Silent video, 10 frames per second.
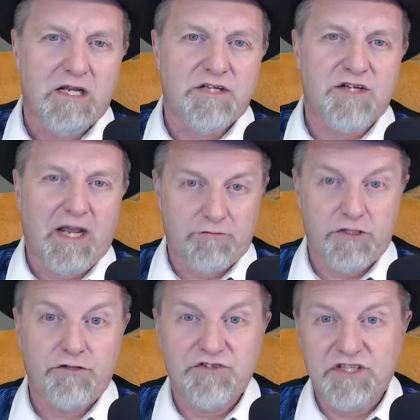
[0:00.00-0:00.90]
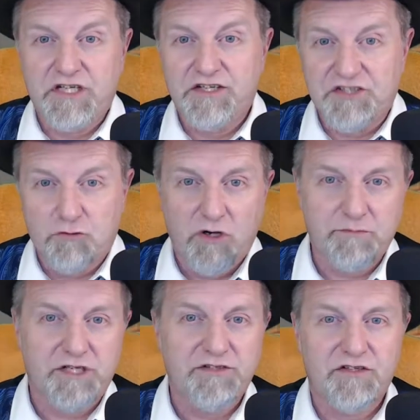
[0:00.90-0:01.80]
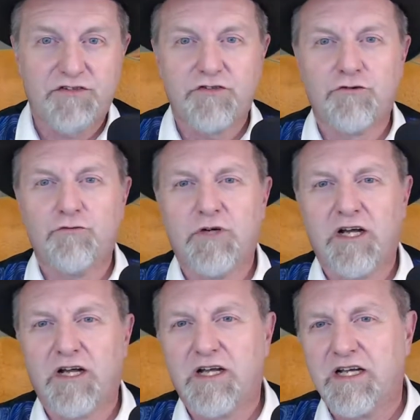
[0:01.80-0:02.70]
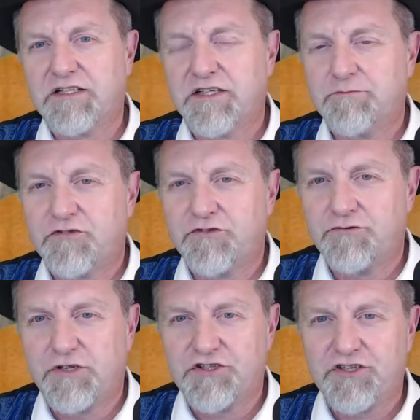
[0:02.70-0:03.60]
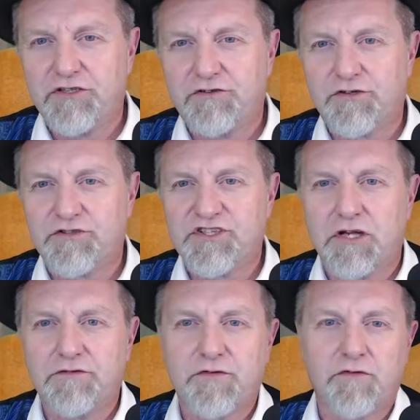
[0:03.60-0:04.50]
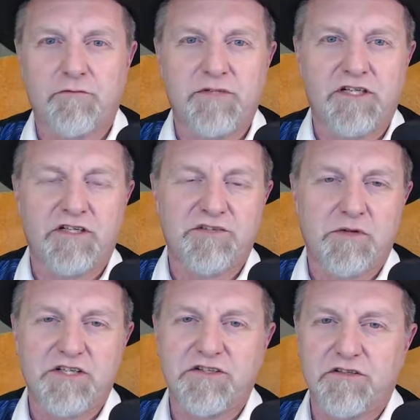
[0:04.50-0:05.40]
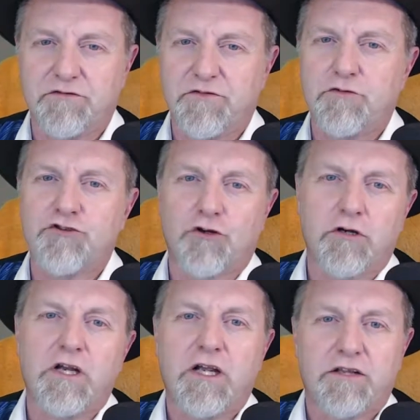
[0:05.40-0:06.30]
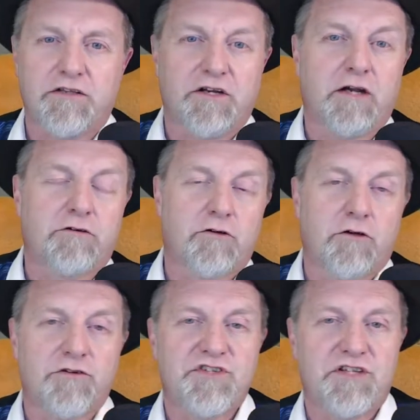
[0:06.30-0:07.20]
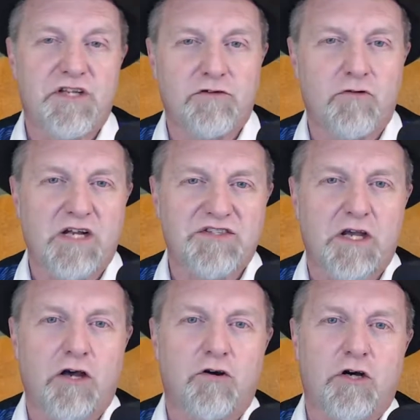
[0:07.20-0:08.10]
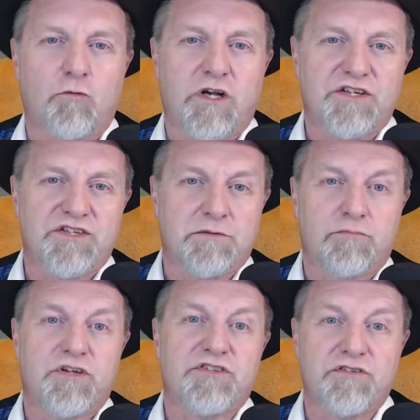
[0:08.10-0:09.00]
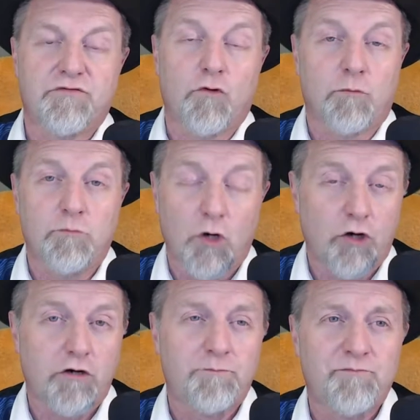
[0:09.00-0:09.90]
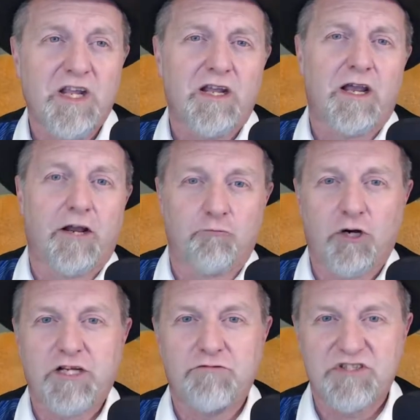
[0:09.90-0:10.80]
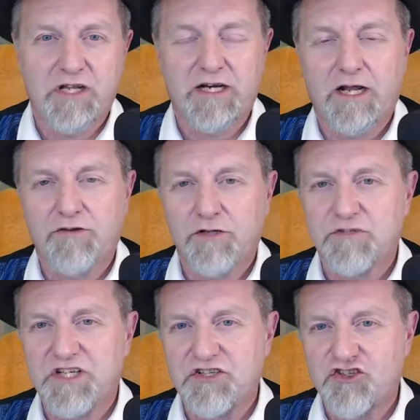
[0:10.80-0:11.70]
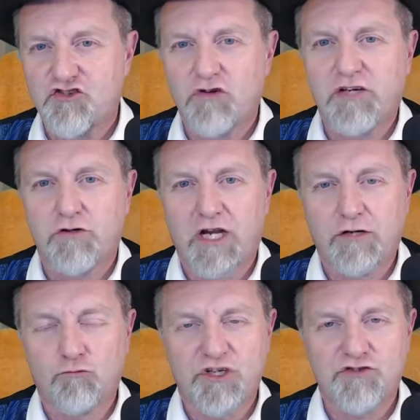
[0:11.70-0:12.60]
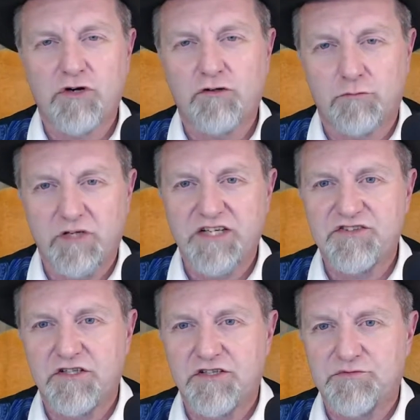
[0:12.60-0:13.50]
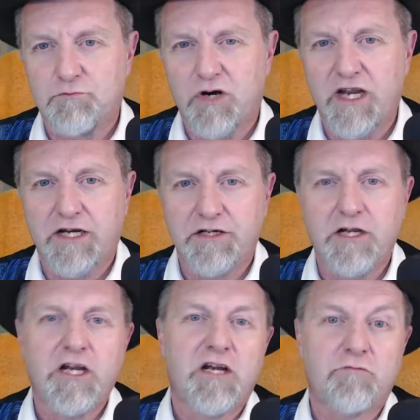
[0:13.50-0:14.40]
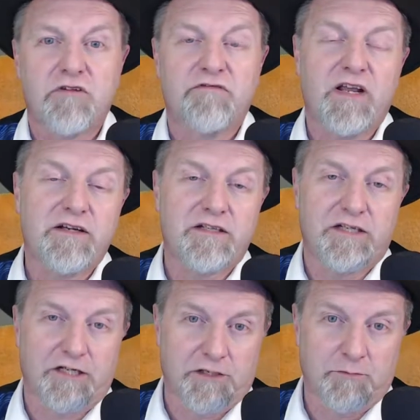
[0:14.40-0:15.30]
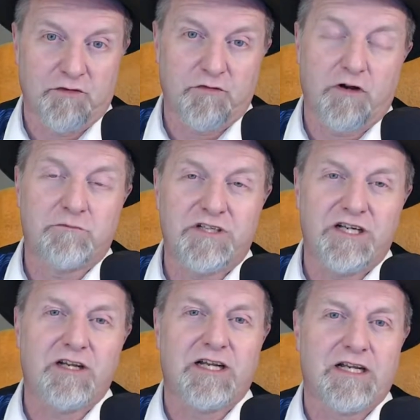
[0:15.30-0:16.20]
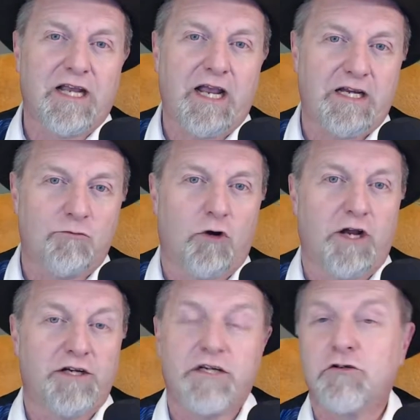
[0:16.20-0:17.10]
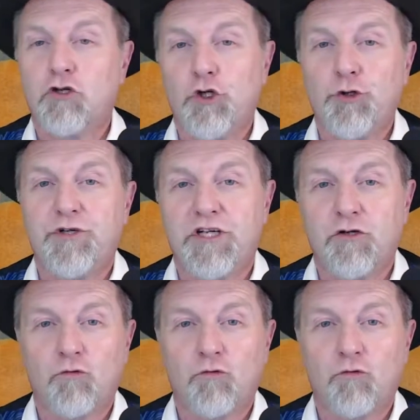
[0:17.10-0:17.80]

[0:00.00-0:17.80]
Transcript: So after using his equipment to attempt to shield herself from being displaced into the future, the Doctor learns that Krasko was imprisoned for murder, and when he was let out, there was a restrictor placed in his brain, preventing him from killing anyone, including